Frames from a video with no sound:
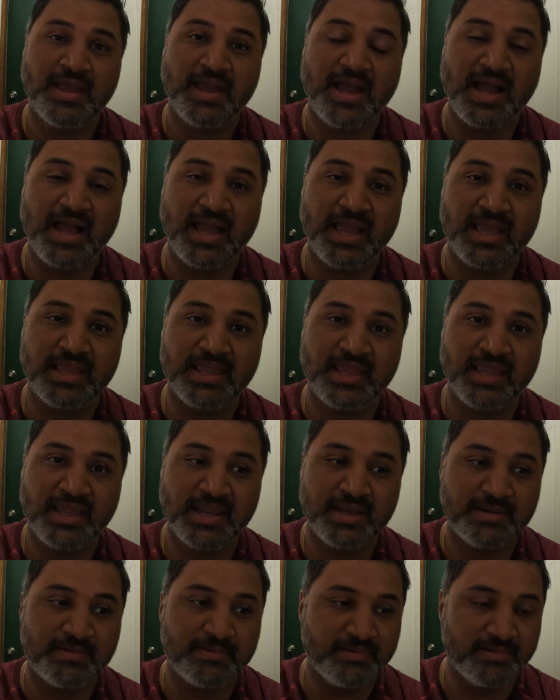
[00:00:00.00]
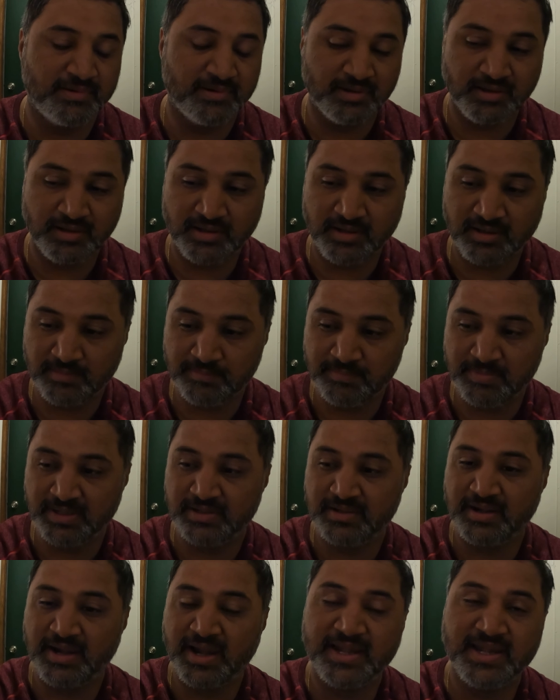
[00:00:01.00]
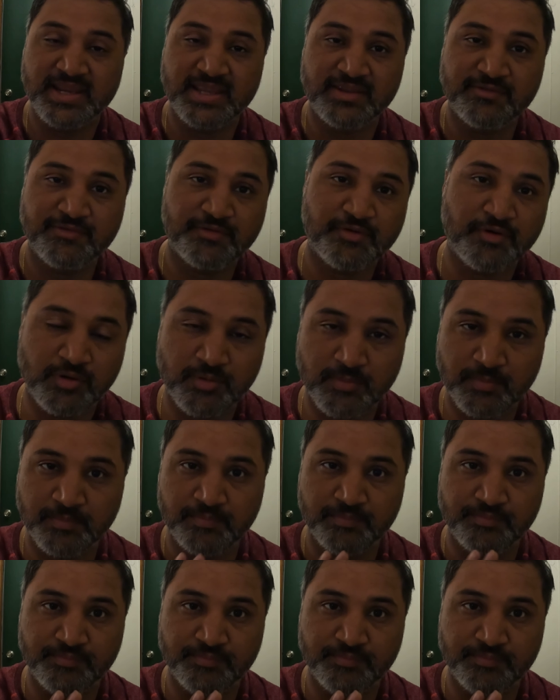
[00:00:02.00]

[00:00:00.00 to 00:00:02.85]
i had uh, been riding from